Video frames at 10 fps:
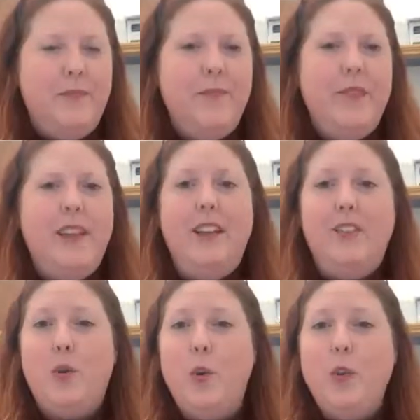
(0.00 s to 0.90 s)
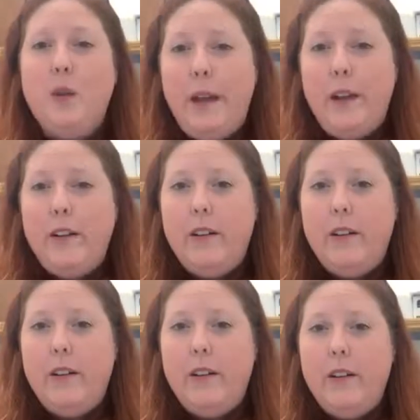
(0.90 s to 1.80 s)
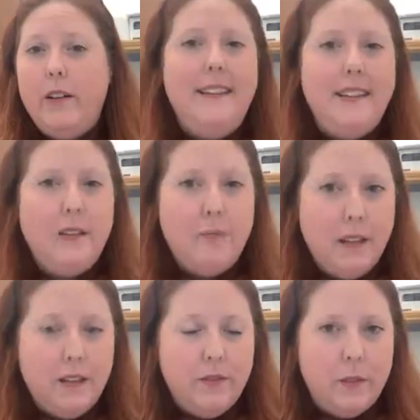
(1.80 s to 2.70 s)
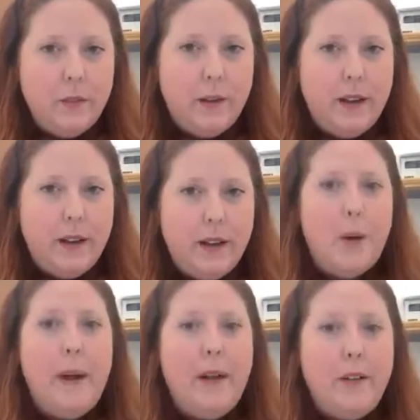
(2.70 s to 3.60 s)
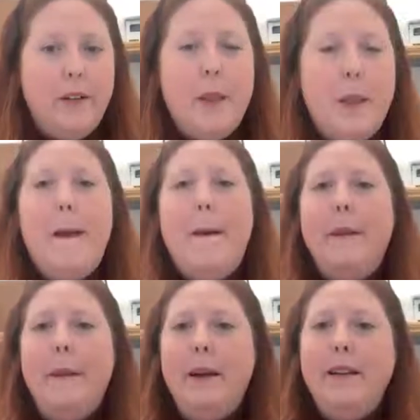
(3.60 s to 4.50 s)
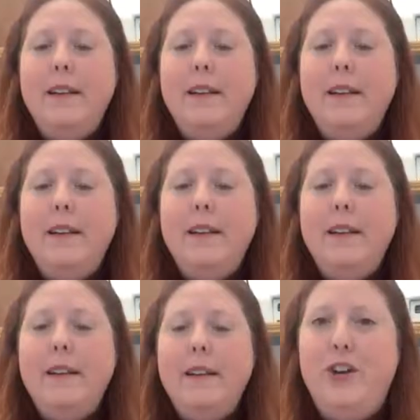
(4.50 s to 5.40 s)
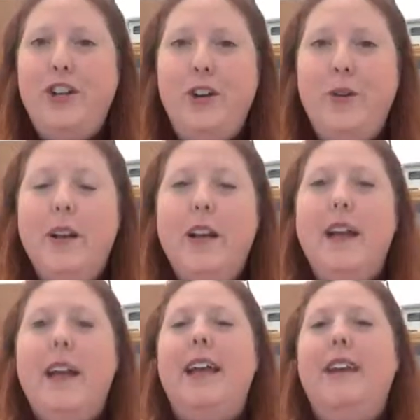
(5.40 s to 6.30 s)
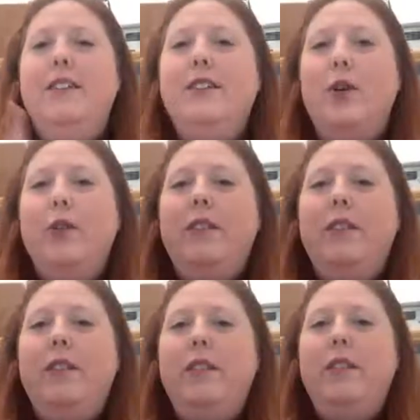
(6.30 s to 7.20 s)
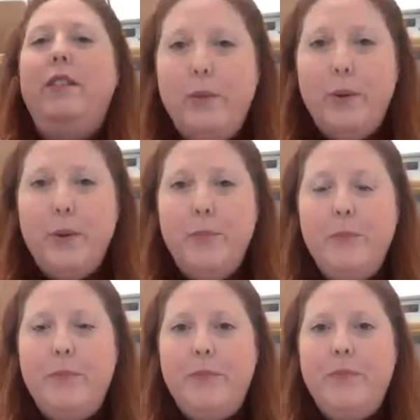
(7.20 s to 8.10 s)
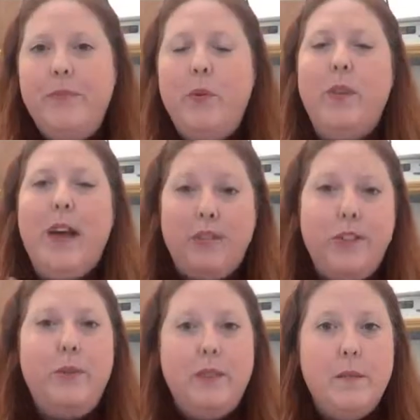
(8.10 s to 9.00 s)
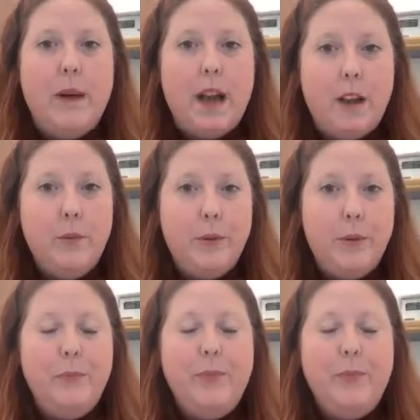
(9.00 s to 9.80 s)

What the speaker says: It's cool apparel. It's expensive apparel. My money saving tip for you is go to the back of the room. Well, last year it was in the back of the room,